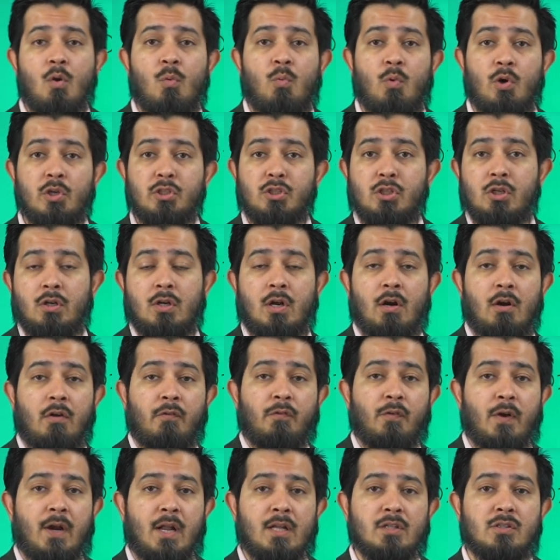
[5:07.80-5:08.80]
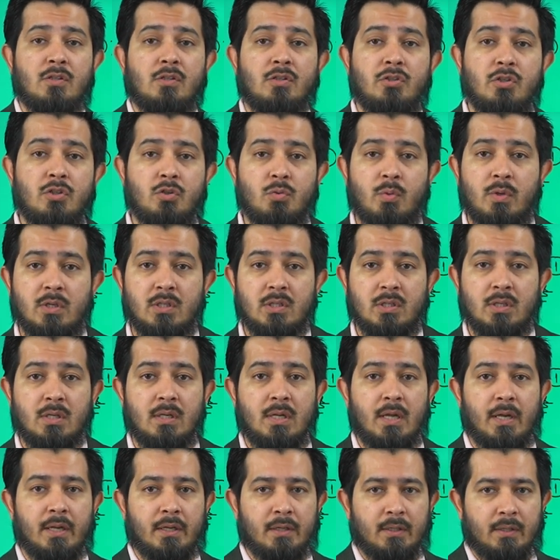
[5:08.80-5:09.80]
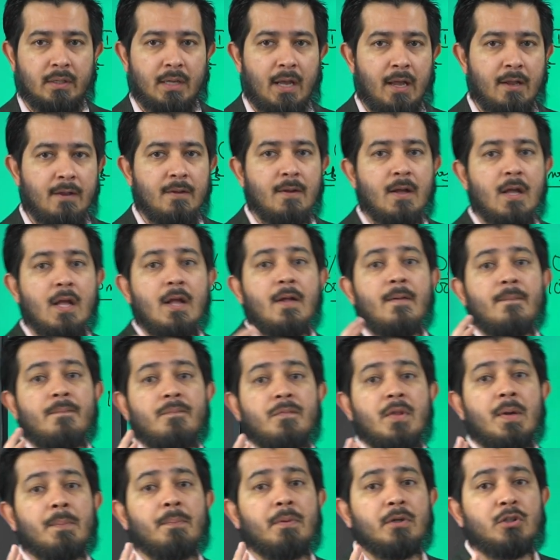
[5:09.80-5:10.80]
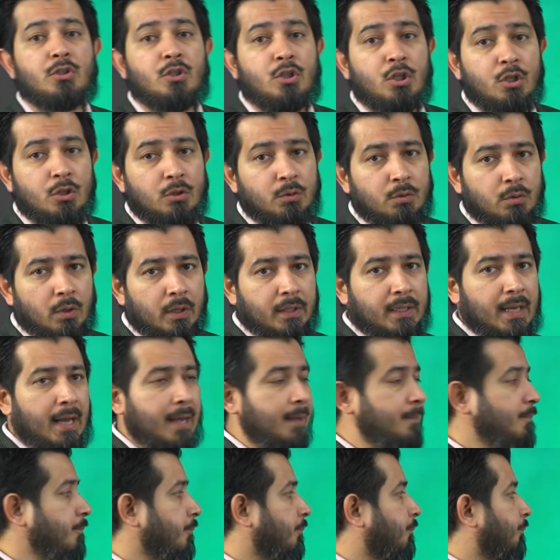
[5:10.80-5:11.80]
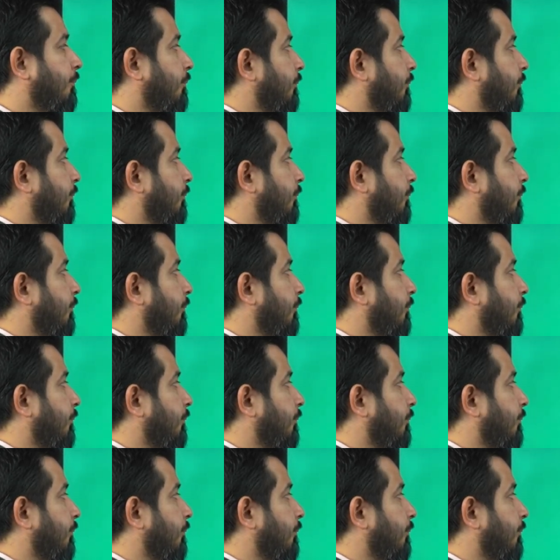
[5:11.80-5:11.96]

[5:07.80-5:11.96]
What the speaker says: what's your current financial situation like, okay? Number two, okay?